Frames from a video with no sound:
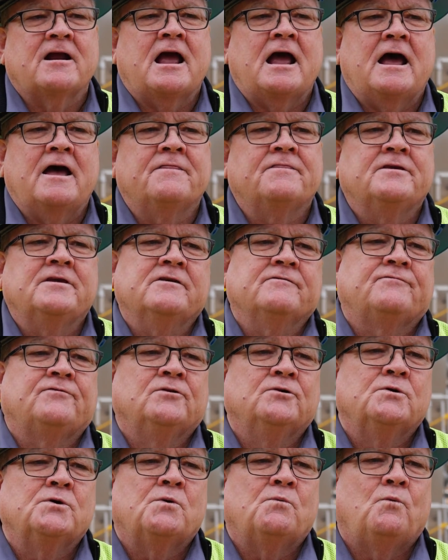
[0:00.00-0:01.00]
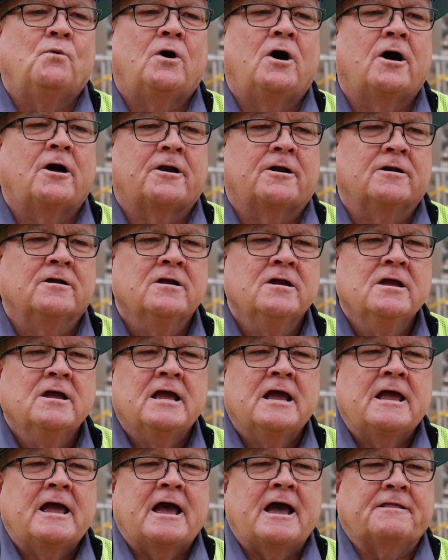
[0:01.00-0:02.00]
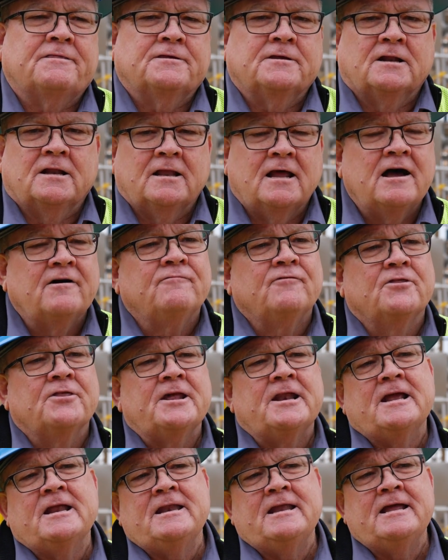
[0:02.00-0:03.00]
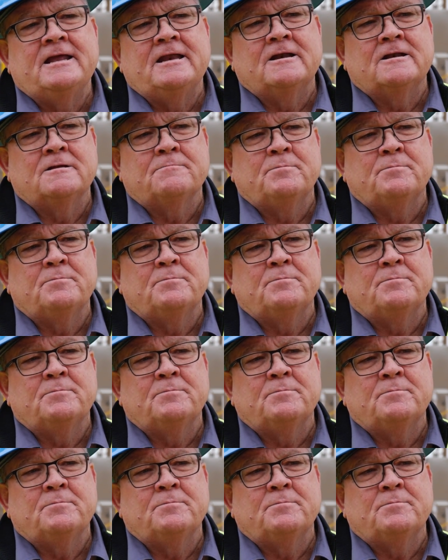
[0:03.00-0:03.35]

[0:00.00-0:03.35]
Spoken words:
had the effluent water at the level that it needed to